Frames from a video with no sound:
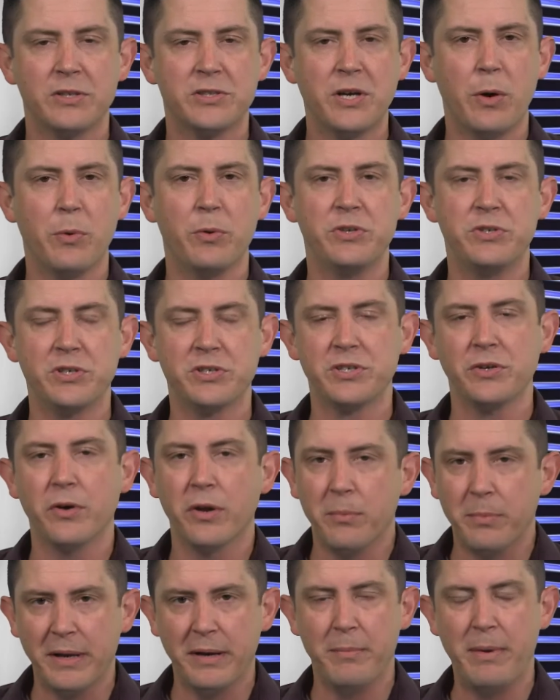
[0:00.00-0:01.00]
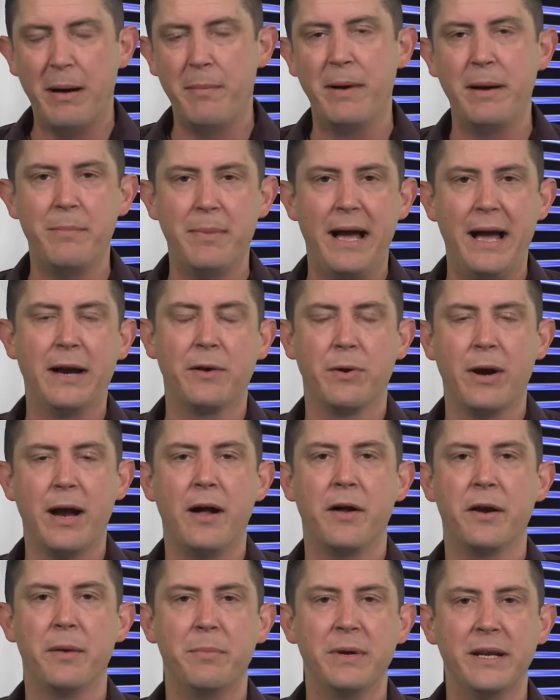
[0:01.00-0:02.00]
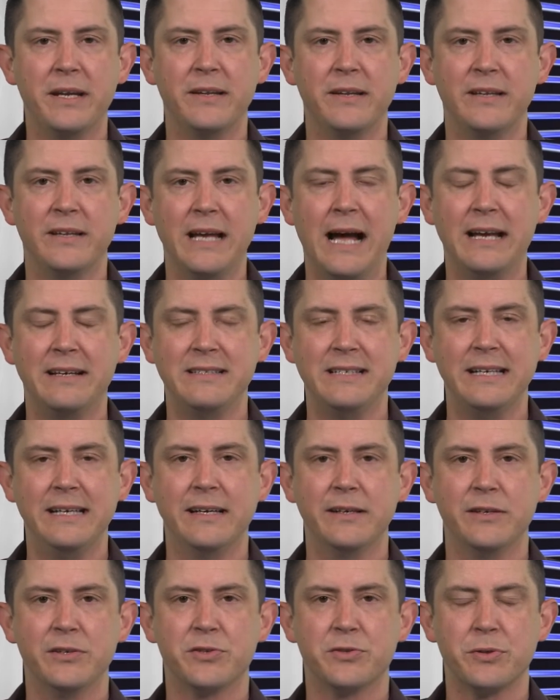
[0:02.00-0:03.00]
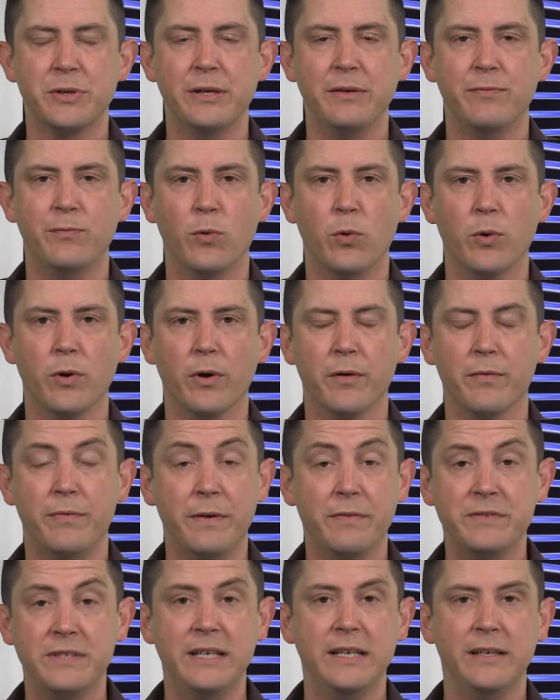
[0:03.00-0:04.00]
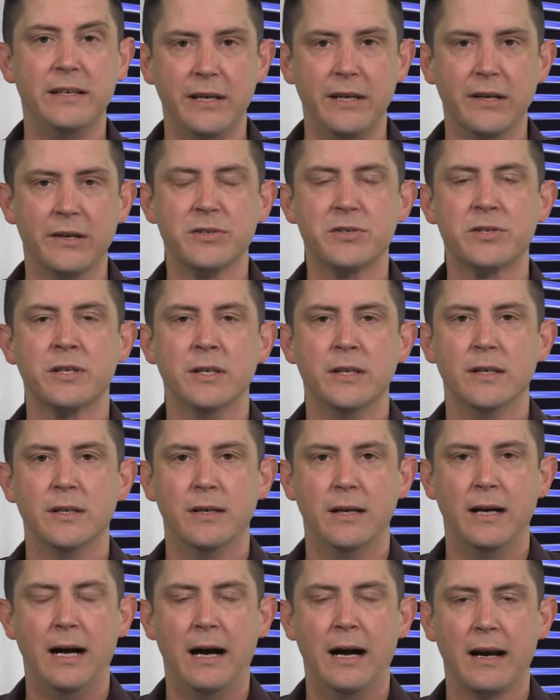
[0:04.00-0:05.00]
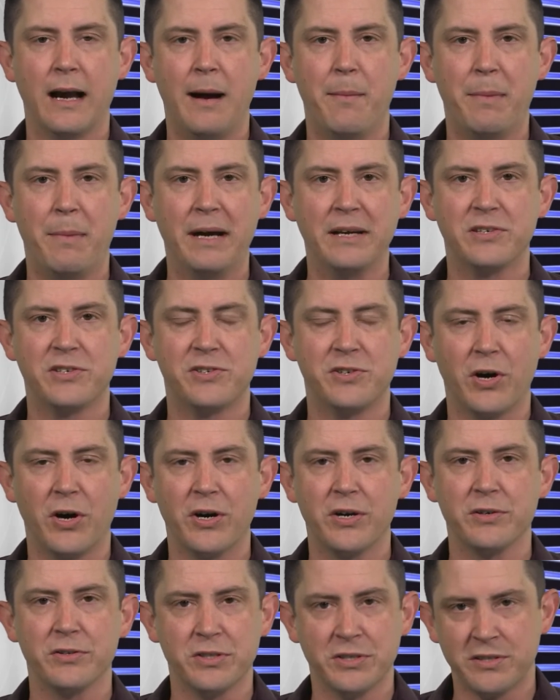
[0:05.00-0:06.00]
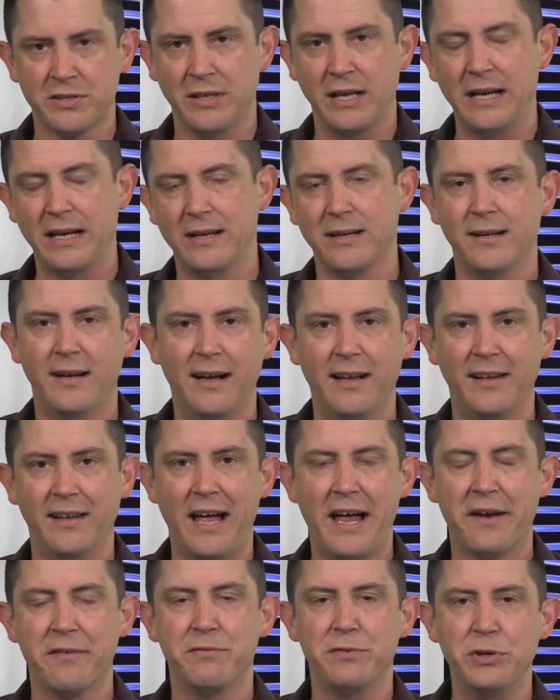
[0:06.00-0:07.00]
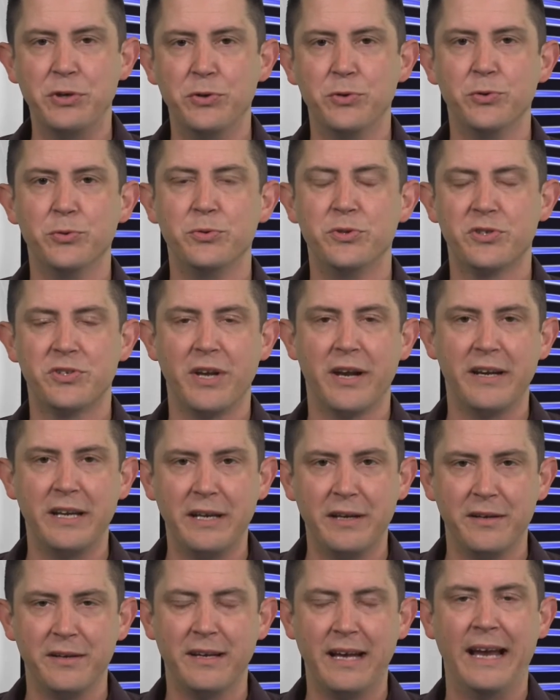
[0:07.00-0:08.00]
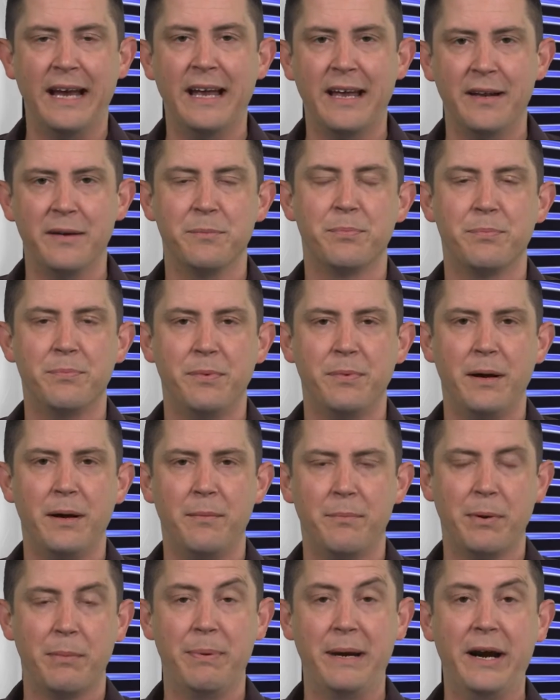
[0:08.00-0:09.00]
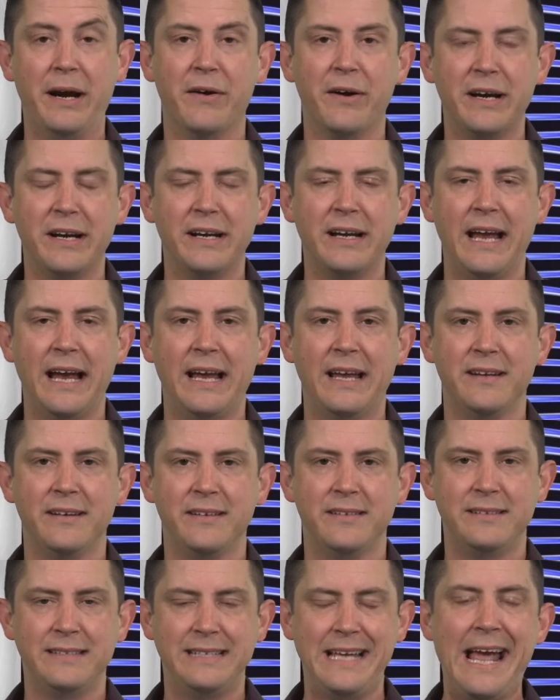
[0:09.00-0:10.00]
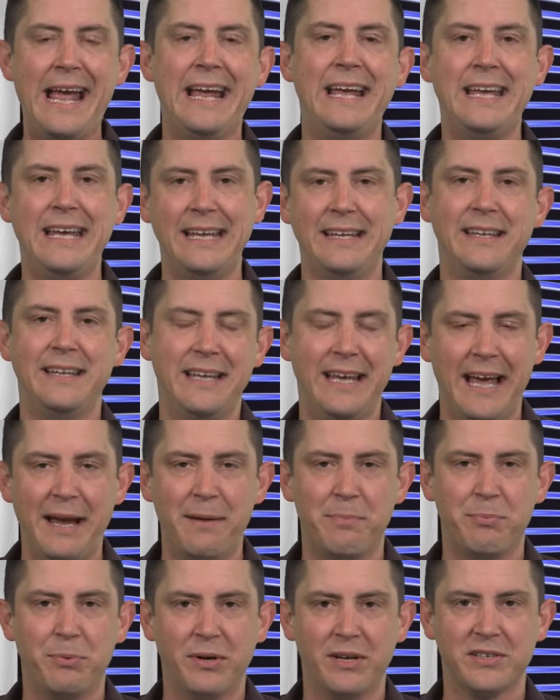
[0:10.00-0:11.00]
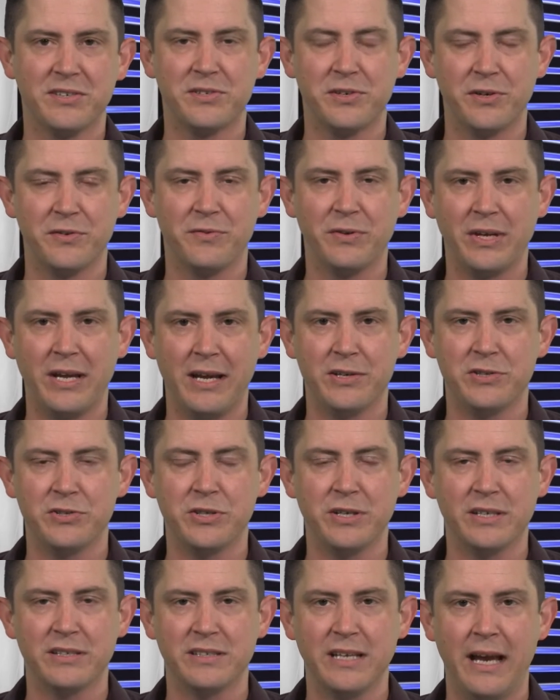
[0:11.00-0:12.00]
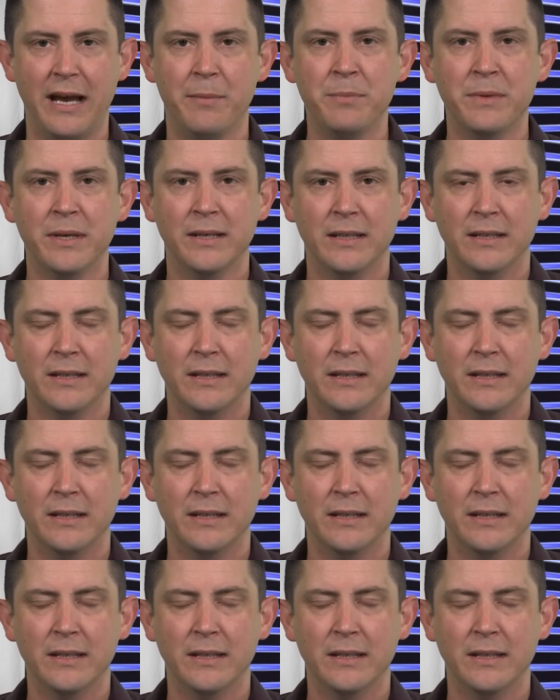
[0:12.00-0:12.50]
going to start with just a little bit about my background. I've been in the IT industry for 15 years. Got my start, just like a lot of you, studying and preparing and taking the A+ certification exam.